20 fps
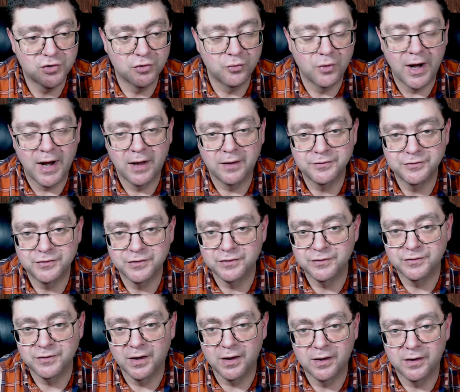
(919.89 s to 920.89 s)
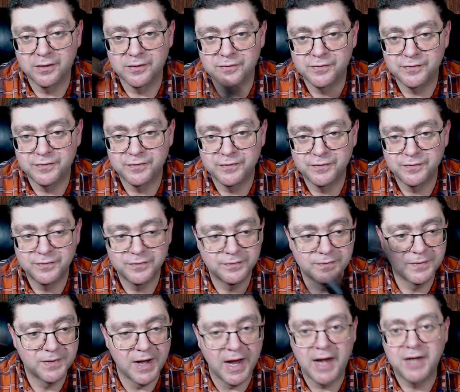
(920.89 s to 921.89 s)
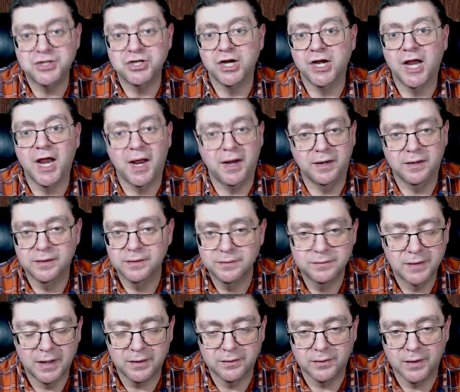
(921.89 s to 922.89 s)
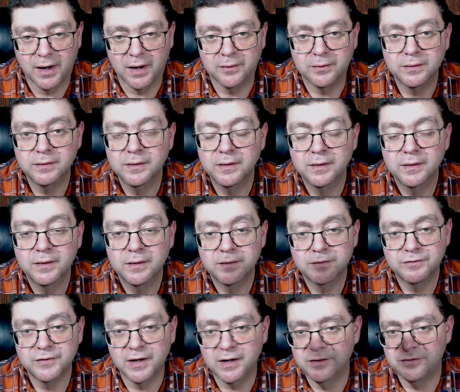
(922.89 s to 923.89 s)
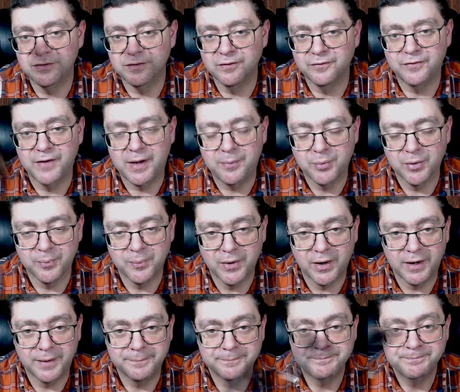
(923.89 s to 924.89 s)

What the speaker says: ounces of Cajun cake, I don't know. Say this is a vapor pipe.